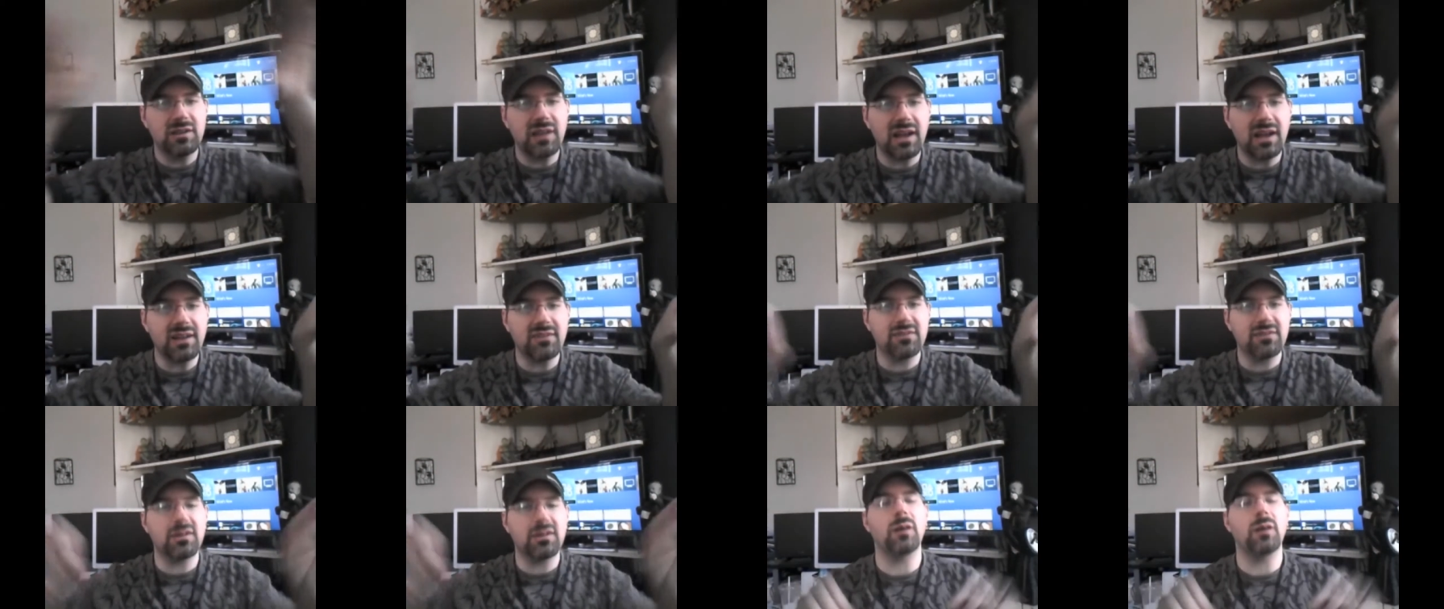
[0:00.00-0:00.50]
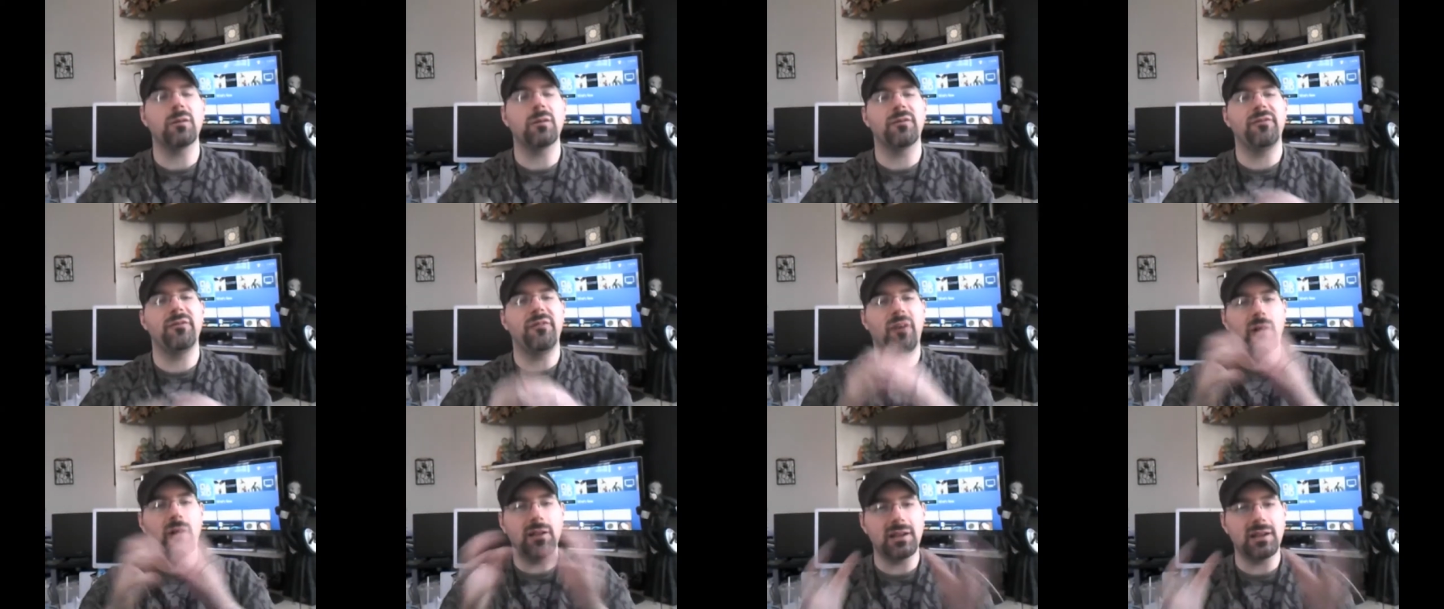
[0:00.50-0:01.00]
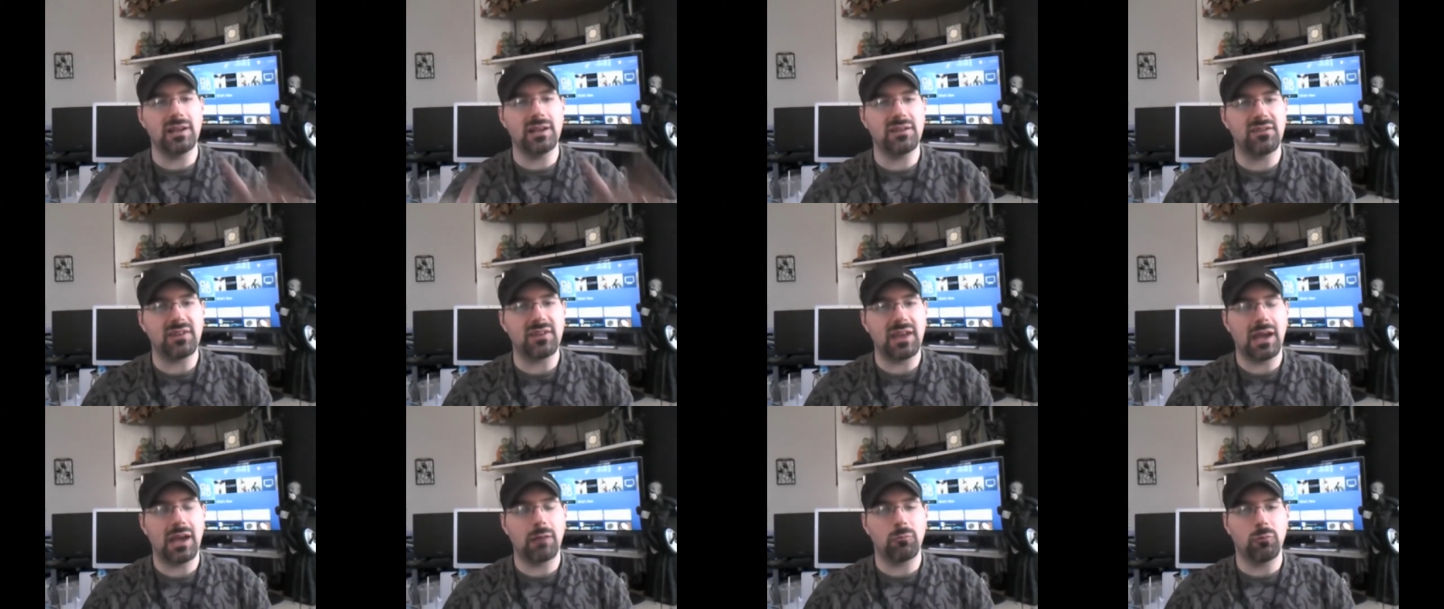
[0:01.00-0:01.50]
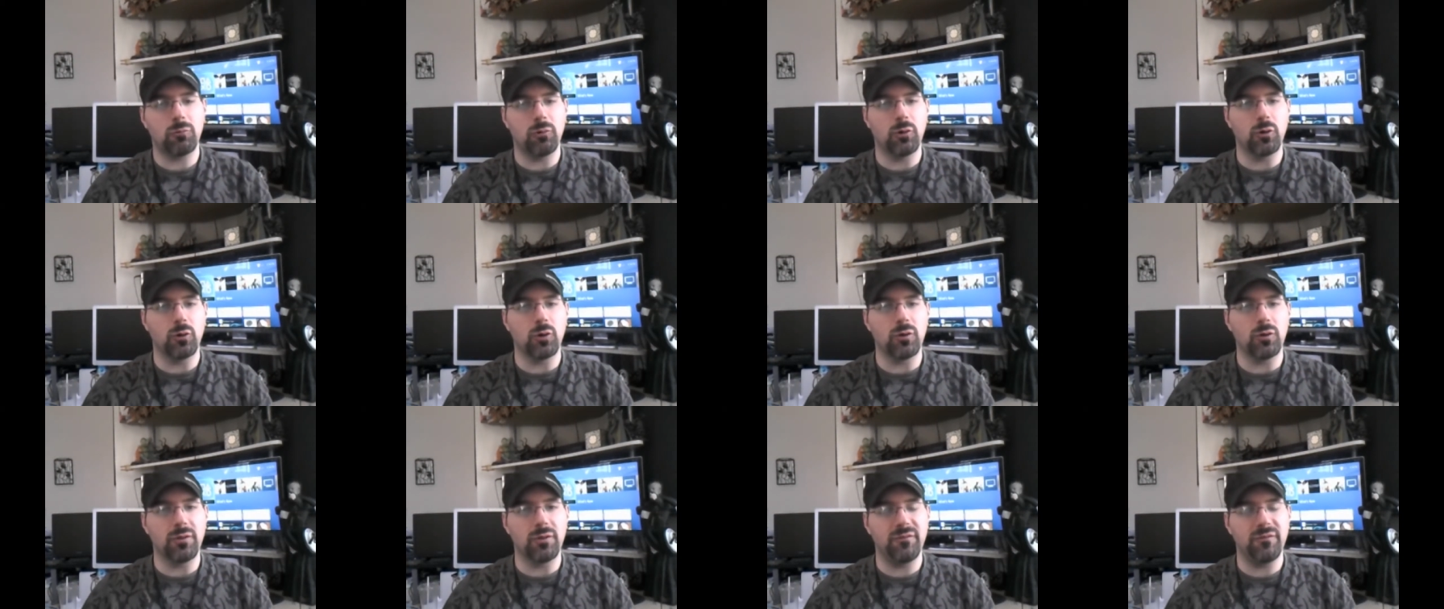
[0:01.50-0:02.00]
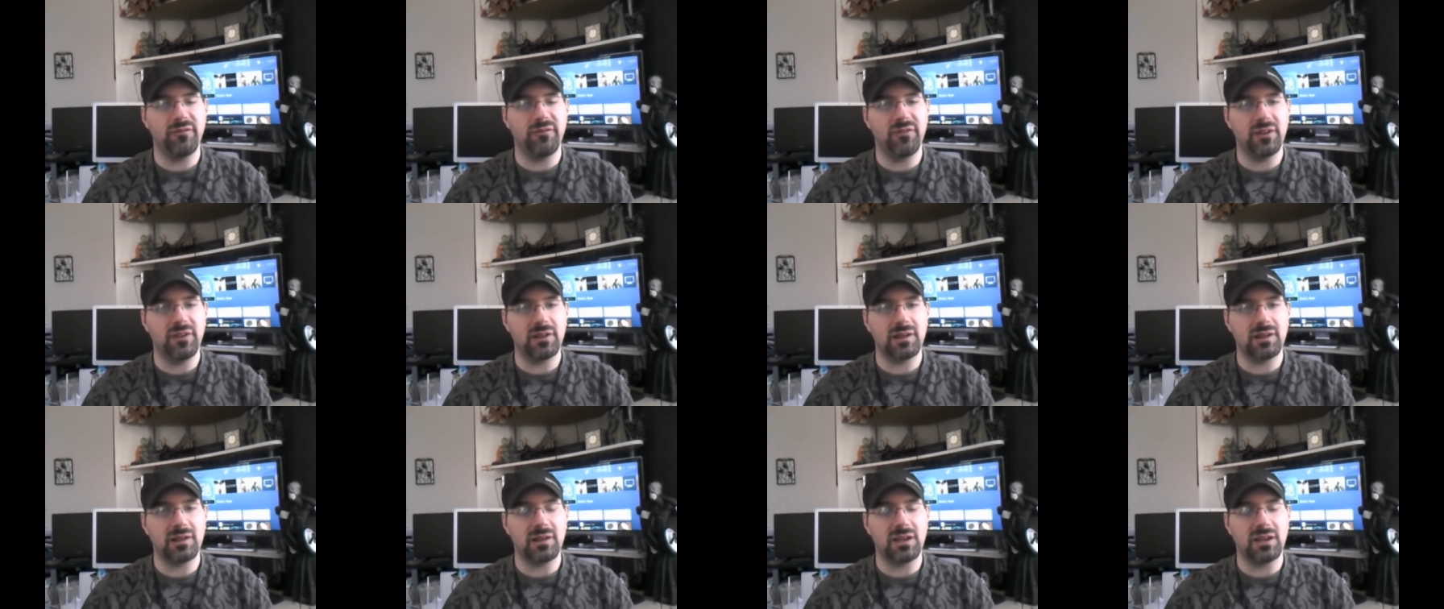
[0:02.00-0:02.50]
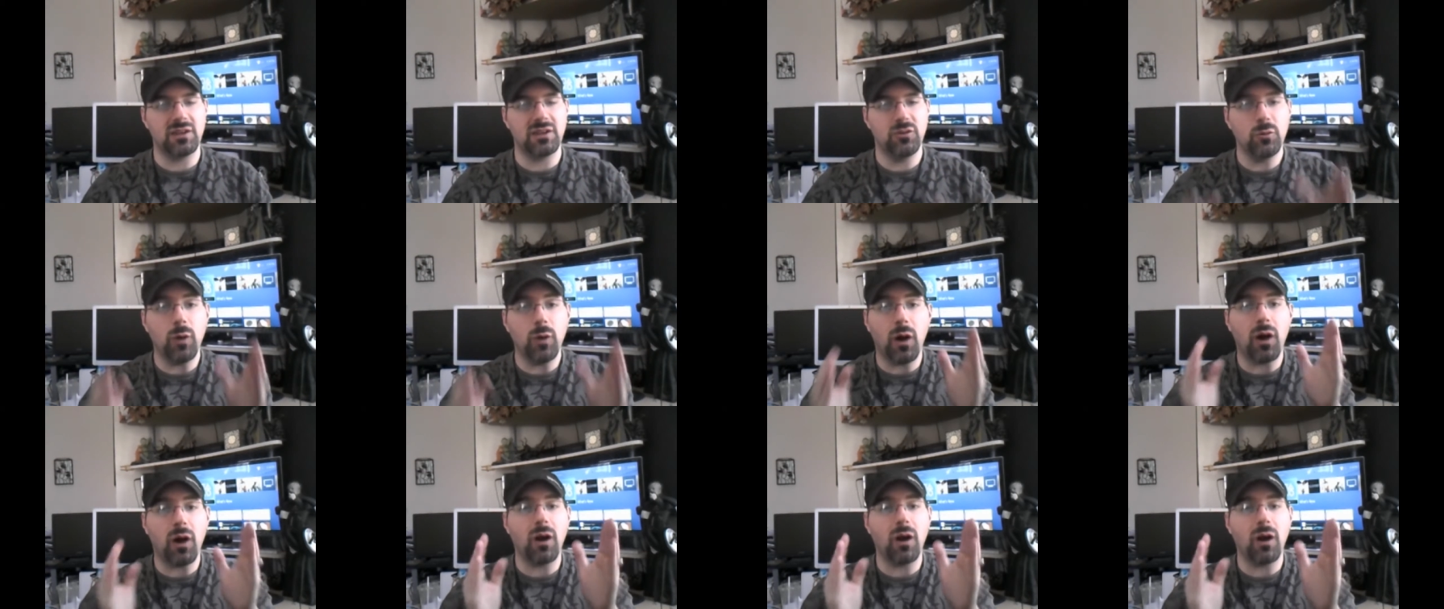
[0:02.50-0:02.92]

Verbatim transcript: lights out falling into that world and feeling like you